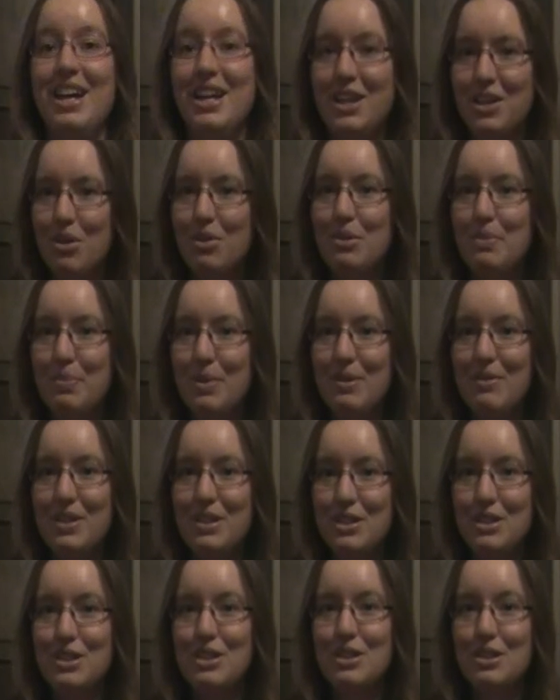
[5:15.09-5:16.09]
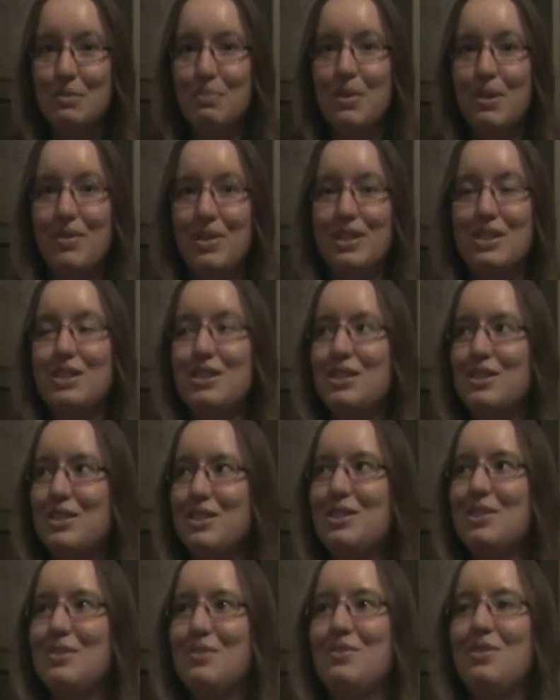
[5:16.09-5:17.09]
The
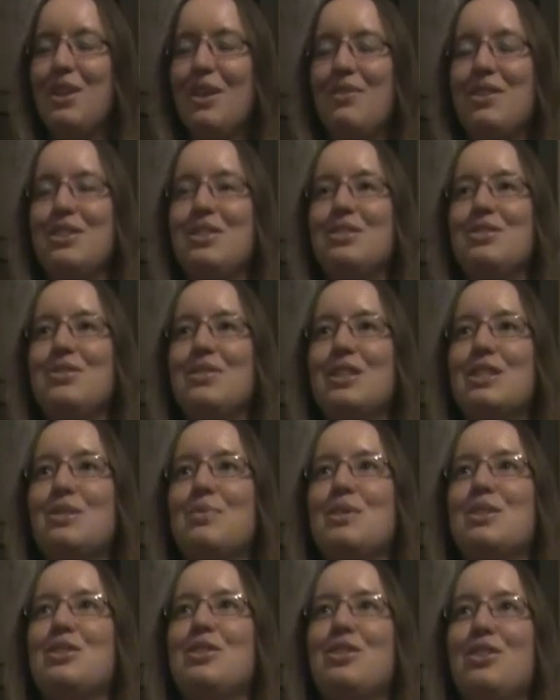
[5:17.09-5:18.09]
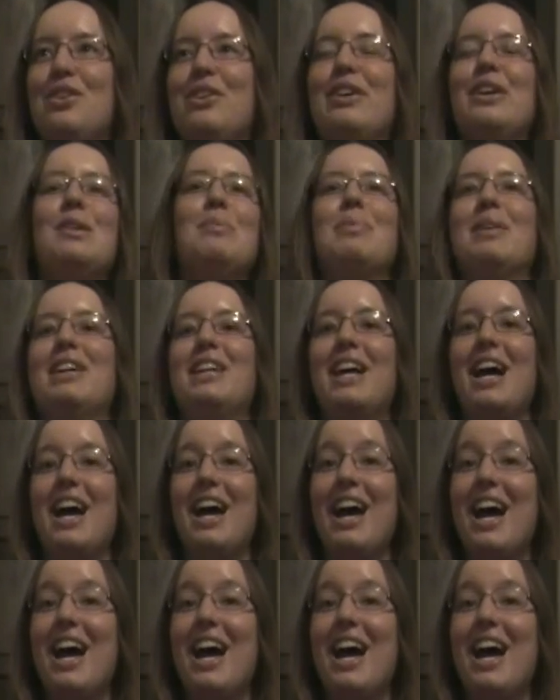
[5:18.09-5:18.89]
previous love interest was good, but